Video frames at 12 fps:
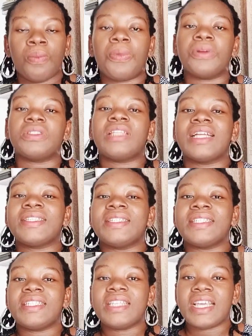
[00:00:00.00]
but that
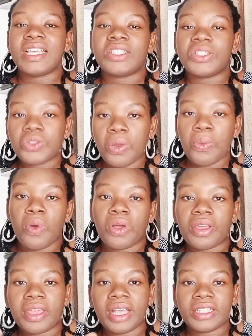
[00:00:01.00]
is his
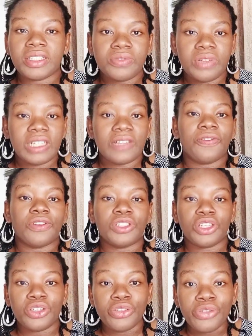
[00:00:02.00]
stomach getting ready for
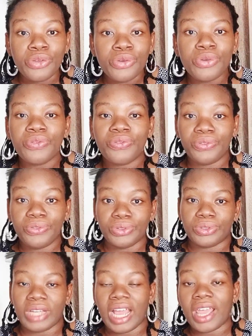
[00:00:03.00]
the new
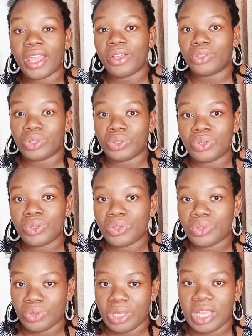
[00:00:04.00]
food I
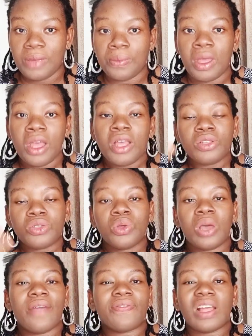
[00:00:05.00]
introduced to him.
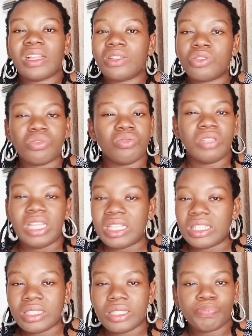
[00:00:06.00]
So after 2
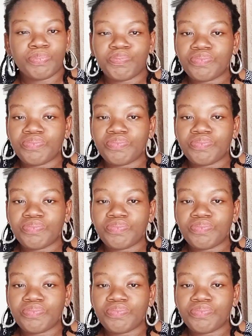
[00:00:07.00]
days,